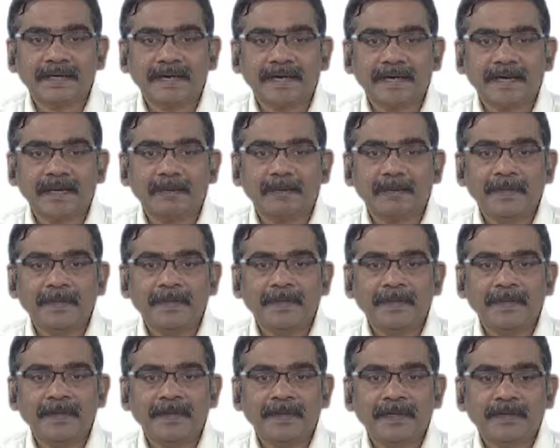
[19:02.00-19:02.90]
NP.
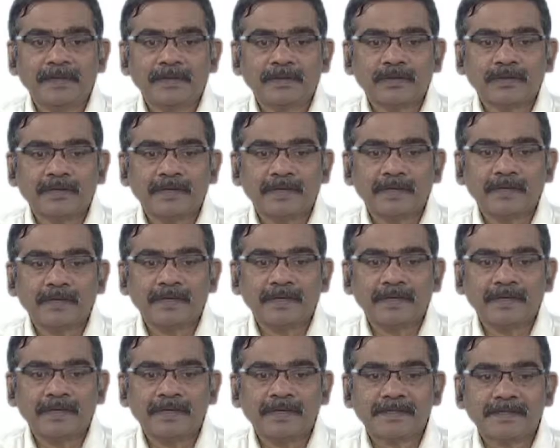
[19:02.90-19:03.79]
So, that
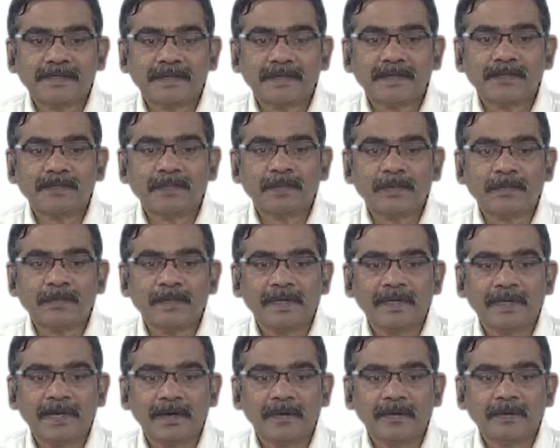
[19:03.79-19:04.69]
means we
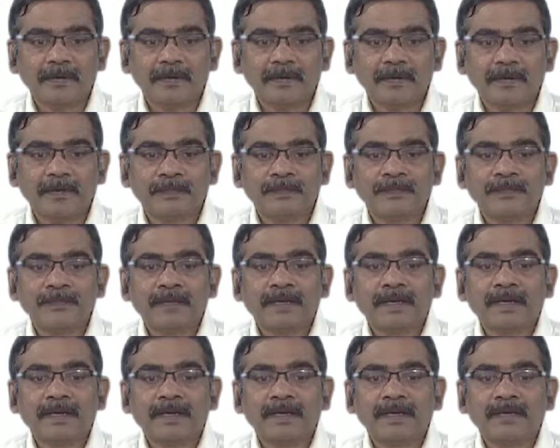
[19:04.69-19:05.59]
have to
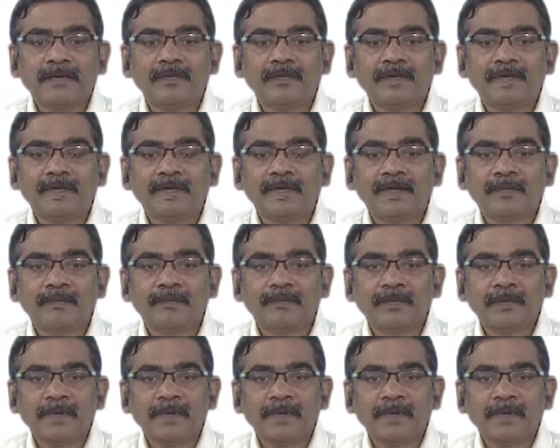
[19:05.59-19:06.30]
give a